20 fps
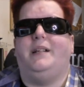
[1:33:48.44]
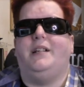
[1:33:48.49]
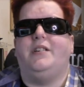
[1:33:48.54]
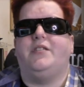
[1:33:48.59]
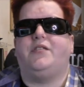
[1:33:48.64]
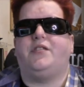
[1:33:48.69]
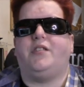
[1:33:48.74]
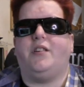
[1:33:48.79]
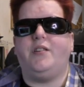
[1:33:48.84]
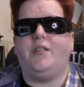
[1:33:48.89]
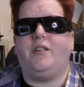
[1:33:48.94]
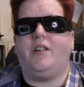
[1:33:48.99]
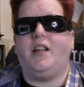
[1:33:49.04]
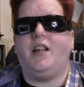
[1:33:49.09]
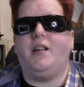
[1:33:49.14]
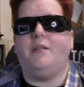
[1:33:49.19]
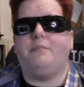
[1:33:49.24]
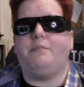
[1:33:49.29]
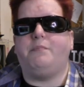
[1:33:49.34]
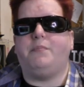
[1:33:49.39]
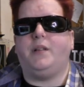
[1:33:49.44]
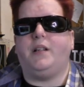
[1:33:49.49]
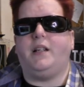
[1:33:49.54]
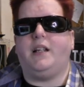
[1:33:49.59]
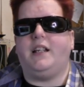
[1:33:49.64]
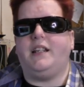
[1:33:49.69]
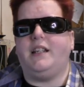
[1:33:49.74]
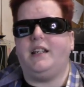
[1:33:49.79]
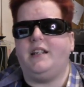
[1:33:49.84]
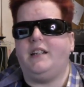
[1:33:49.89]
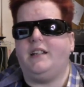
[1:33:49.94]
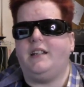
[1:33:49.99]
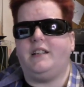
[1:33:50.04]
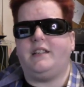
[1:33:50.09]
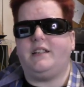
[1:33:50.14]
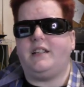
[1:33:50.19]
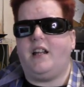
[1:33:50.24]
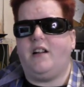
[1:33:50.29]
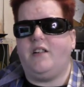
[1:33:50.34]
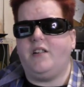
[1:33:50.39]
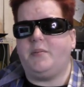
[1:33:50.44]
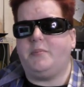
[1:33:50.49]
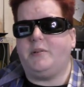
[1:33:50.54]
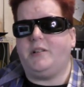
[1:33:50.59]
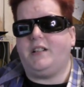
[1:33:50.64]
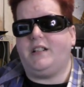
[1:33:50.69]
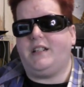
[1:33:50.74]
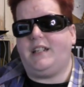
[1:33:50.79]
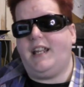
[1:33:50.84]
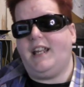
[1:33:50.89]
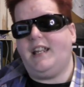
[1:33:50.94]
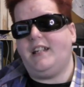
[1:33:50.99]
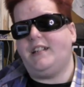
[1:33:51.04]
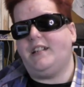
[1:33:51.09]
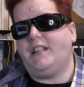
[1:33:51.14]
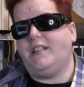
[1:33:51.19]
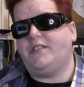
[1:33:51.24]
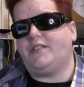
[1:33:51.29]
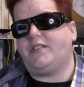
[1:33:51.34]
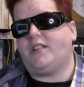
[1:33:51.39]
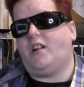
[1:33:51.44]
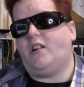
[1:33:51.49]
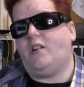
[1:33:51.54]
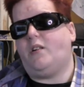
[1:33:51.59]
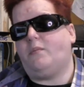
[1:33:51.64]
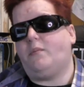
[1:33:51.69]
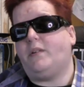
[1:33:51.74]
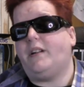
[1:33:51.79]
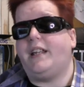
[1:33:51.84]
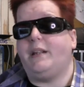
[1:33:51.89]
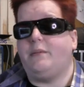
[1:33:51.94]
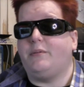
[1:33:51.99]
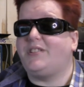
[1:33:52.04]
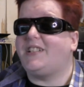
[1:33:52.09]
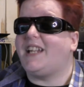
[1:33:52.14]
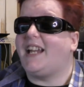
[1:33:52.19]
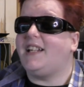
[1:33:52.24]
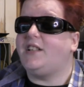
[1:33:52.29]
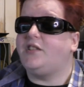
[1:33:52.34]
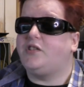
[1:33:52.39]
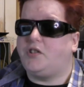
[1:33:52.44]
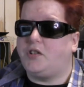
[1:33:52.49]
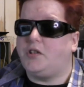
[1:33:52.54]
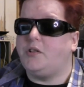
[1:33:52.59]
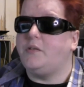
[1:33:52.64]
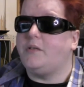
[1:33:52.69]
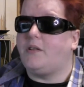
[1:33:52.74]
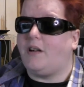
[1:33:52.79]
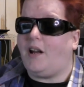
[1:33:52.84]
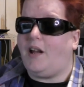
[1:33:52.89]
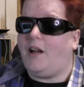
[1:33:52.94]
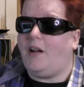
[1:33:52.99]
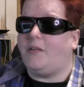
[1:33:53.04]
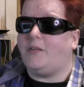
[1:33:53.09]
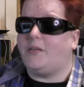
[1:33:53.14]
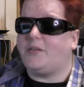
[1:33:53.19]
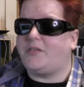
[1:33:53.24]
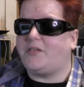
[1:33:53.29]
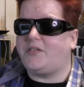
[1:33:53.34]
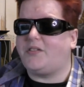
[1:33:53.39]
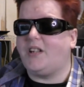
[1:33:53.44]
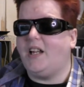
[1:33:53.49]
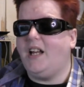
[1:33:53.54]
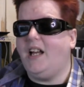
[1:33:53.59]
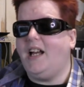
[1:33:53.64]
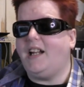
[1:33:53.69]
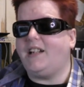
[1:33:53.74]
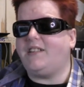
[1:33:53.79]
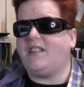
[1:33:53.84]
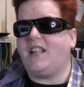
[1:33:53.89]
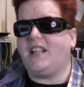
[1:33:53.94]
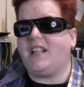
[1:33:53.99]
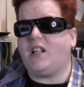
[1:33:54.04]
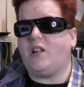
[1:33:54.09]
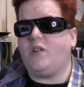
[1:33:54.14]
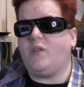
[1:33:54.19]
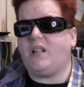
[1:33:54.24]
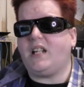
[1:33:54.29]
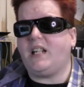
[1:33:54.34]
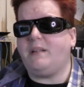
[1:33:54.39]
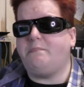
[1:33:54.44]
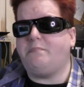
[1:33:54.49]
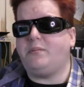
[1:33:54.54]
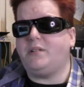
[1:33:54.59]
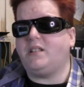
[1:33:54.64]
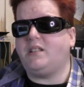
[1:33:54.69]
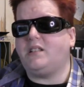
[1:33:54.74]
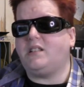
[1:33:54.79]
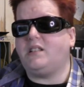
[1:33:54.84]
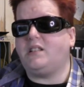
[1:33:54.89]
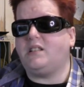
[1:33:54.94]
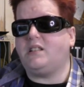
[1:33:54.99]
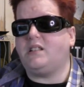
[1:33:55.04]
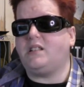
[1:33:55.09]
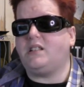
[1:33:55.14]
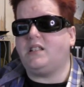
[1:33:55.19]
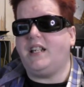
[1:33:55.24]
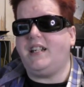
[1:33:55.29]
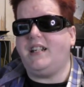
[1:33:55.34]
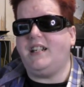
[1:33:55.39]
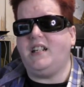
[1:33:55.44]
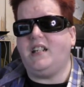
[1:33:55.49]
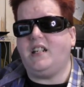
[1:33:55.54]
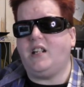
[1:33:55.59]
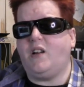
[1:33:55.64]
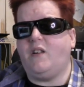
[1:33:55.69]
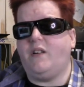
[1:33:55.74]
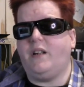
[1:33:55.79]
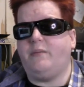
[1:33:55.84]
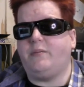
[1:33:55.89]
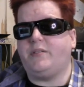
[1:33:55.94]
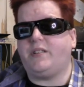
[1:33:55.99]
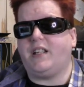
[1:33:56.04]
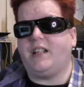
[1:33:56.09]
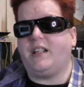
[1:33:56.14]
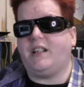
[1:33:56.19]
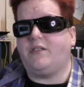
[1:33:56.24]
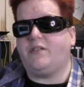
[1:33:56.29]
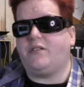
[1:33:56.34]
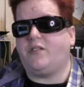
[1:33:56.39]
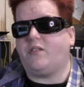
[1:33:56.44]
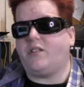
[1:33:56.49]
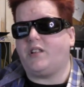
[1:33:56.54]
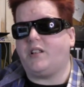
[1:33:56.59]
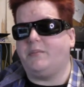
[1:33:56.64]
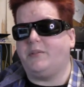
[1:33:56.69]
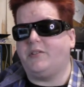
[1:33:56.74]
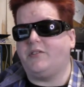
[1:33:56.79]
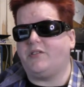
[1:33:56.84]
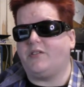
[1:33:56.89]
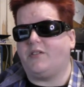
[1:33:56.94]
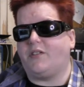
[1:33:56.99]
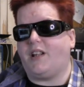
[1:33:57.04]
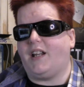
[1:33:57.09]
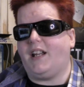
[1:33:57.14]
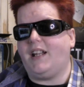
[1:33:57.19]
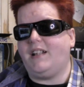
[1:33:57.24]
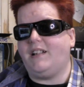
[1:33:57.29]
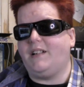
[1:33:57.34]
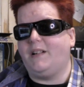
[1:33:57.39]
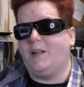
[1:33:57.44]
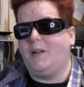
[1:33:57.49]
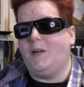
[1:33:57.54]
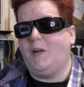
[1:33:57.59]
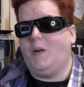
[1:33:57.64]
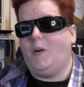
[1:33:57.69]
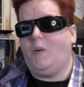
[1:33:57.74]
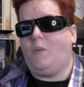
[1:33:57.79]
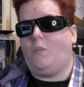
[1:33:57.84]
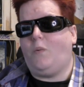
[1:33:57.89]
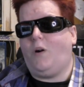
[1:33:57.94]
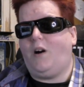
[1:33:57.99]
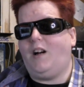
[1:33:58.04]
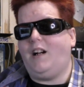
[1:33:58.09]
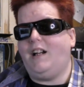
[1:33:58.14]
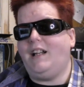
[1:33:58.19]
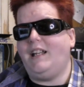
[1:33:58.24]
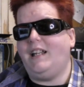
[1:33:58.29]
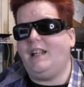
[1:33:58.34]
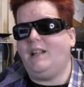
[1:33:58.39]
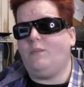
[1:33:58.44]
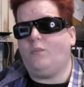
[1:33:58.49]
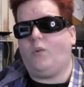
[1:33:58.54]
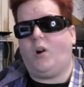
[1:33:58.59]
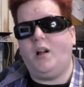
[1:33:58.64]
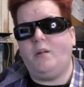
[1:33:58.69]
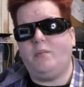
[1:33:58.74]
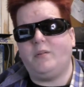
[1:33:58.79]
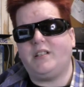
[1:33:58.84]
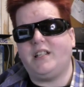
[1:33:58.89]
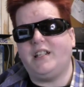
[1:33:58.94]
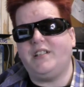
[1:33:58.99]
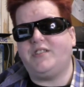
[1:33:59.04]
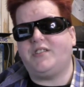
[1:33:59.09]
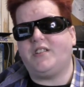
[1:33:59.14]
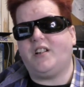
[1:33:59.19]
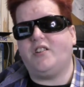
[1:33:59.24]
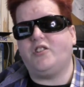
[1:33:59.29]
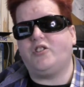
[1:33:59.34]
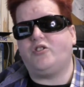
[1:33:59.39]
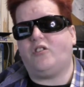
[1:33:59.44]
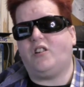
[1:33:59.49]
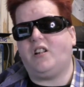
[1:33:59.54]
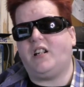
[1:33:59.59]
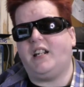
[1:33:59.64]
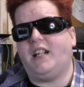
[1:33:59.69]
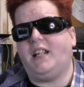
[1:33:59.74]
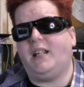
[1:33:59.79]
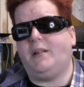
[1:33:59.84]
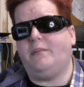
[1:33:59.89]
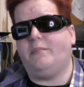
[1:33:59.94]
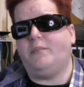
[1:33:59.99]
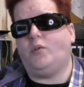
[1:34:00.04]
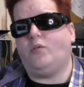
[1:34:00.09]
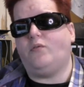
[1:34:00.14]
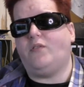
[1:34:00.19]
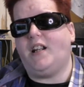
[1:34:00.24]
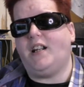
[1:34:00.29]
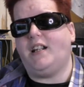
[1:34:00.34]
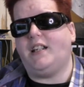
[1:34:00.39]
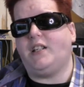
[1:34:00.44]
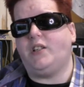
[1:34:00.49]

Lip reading: So you're like, and then the argument at the end is, oh, well, he was getting too close. It's like, okay, but they didn't know he was getting those documents or that. Why would they start drugging him already?